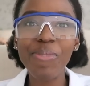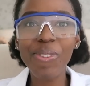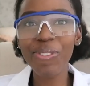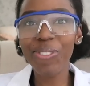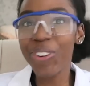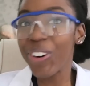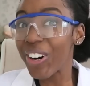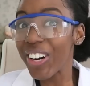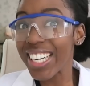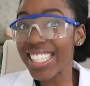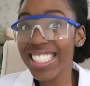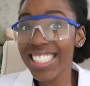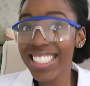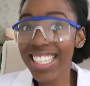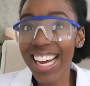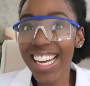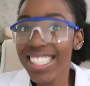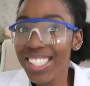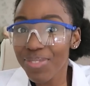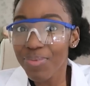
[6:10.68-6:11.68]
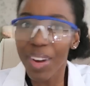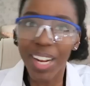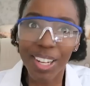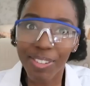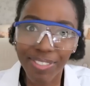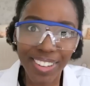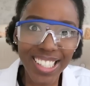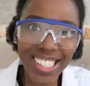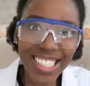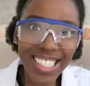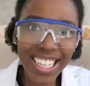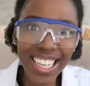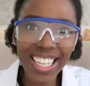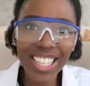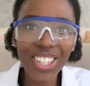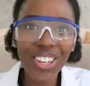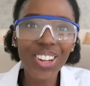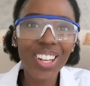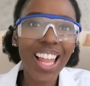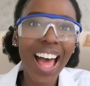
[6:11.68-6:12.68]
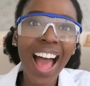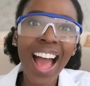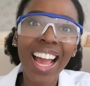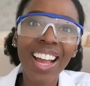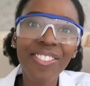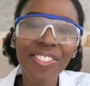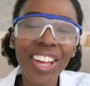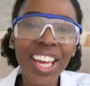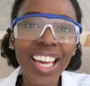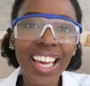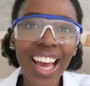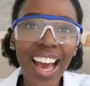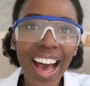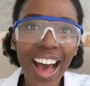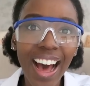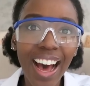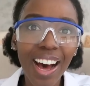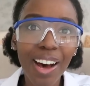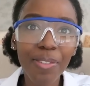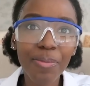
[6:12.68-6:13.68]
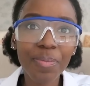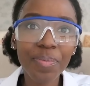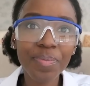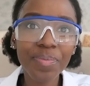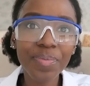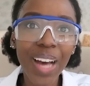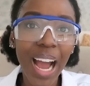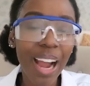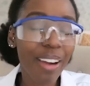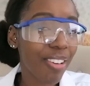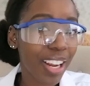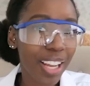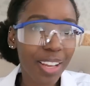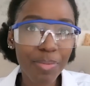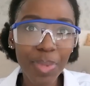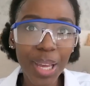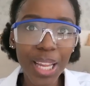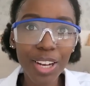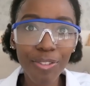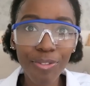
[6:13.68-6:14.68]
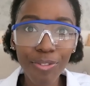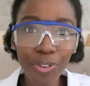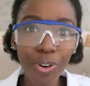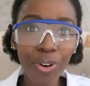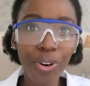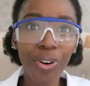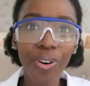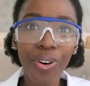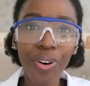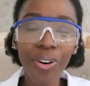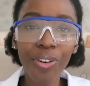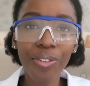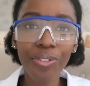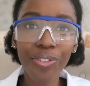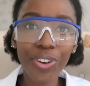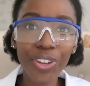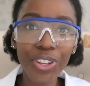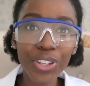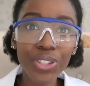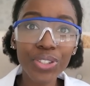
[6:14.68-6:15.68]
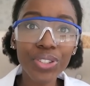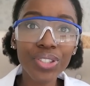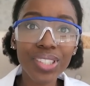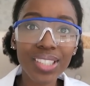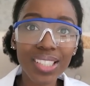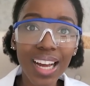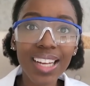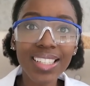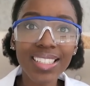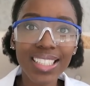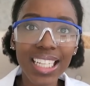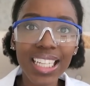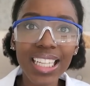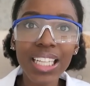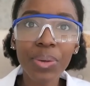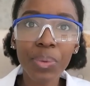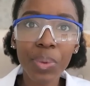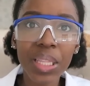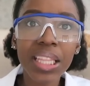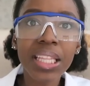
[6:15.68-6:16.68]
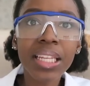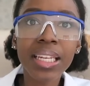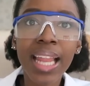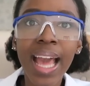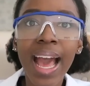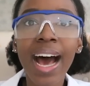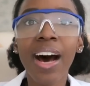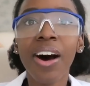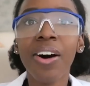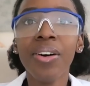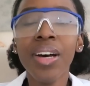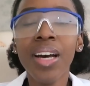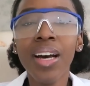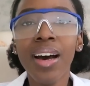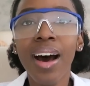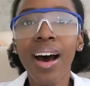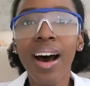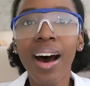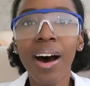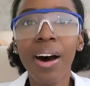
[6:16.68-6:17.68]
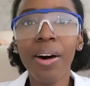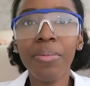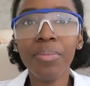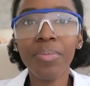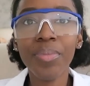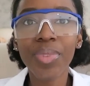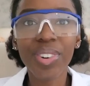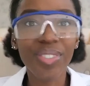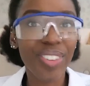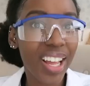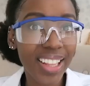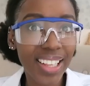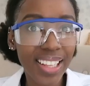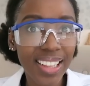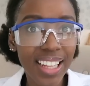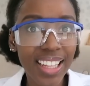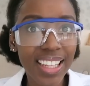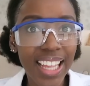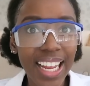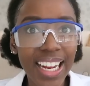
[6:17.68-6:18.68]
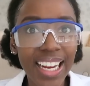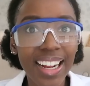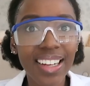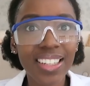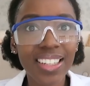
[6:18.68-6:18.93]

before it starts manifesting in your life, um, I recommend for for you to start dealing with it now um, rather than later.